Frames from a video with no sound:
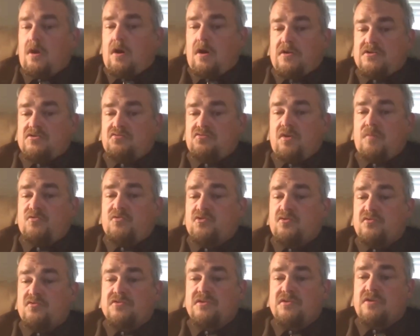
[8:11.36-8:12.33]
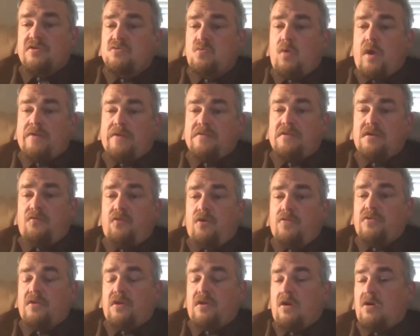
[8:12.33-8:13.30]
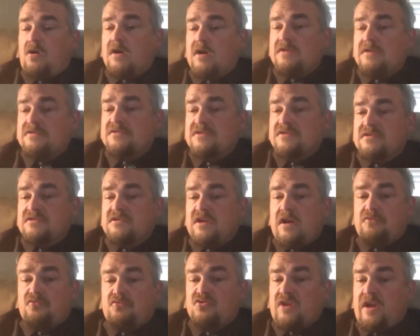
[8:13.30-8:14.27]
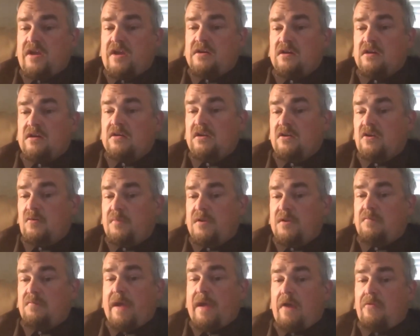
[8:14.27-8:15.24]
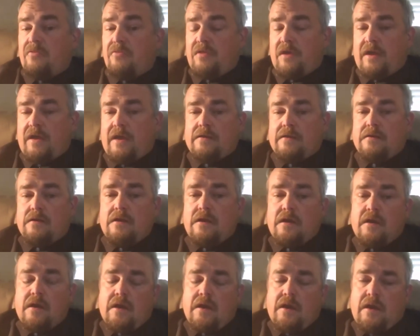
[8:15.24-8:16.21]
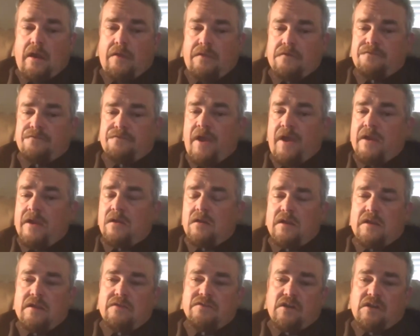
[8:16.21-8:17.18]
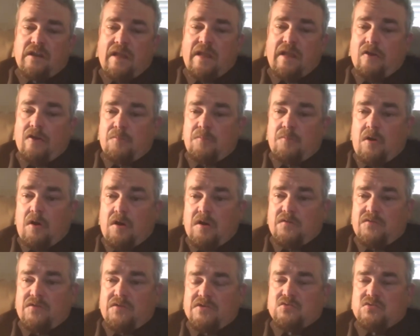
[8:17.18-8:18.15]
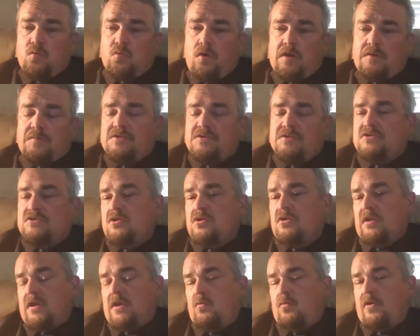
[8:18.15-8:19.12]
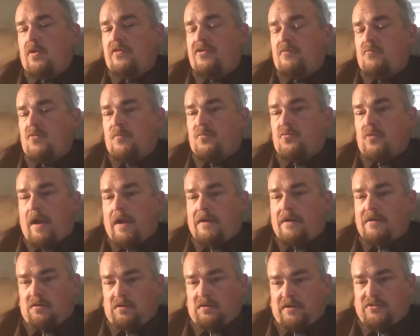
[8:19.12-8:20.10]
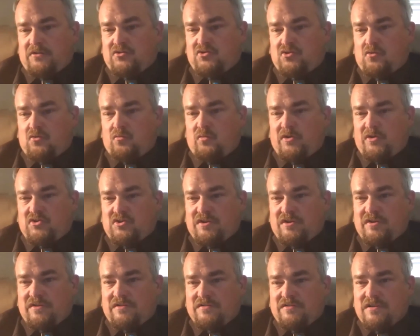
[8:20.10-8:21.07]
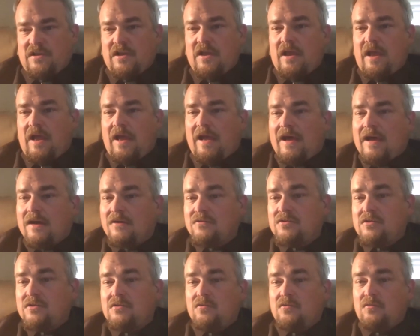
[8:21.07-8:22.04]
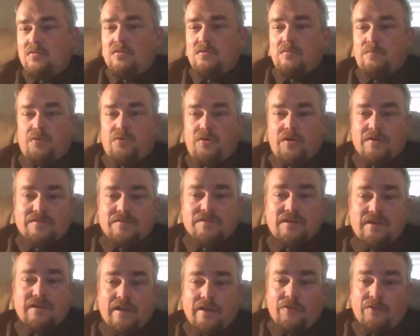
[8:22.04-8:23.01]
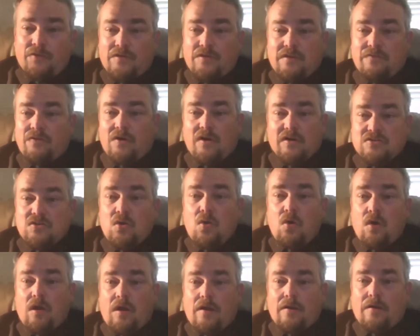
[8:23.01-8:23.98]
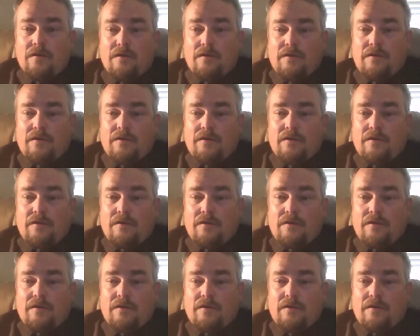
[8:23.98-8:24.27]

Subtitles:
our scriptures looks quite different than ours, and to understanding a little bit about that. And then finally, the latter part of this, we're going to be dealing with a more practical issue, which is how do you put together a Devar Torah?